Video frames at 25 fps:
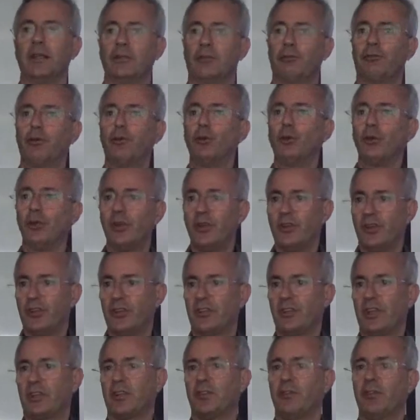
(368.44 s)
full
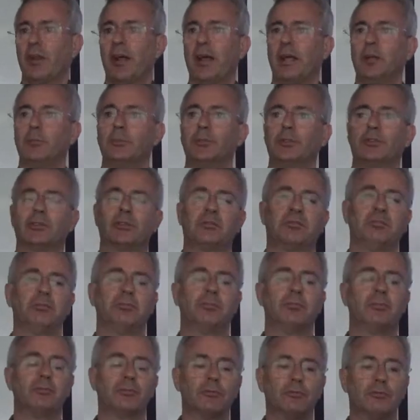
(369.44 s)
set of names,
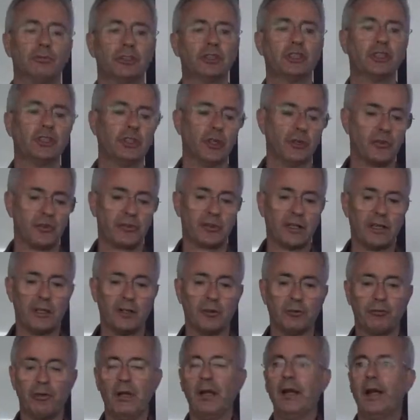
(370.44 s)
Richard John
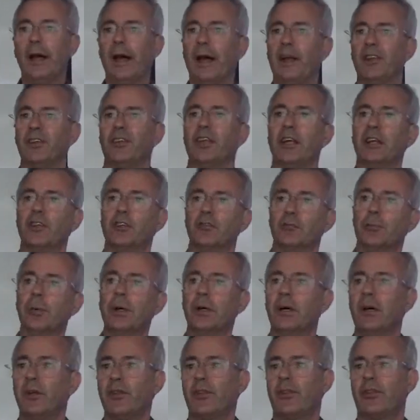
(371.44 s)
Self, and date of
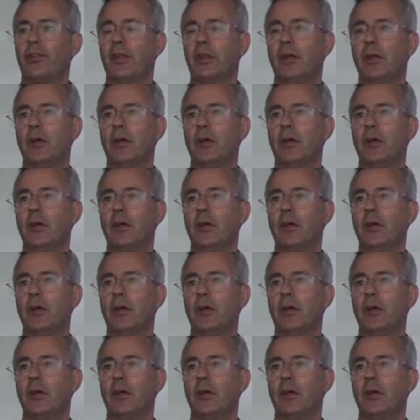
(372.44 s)
birth,